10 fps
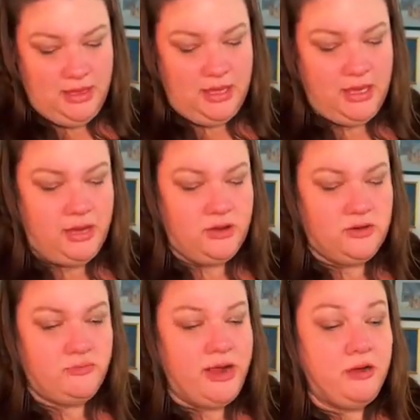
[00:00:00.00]

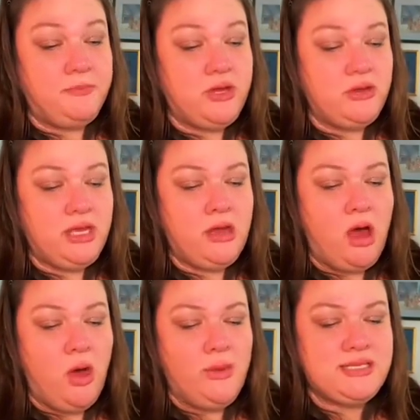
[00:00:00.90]
Here, Rare
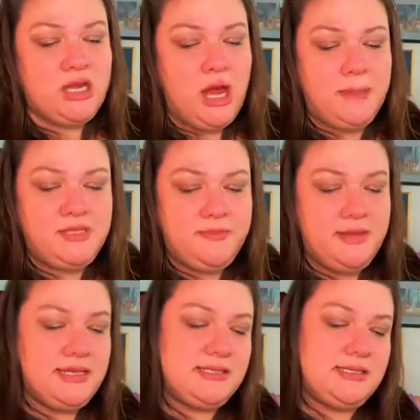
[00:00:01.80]
Beauty, Always an
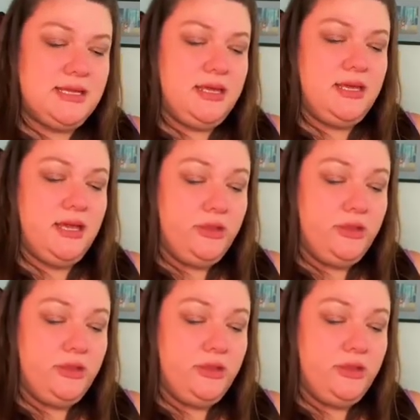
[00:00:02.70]
Optimist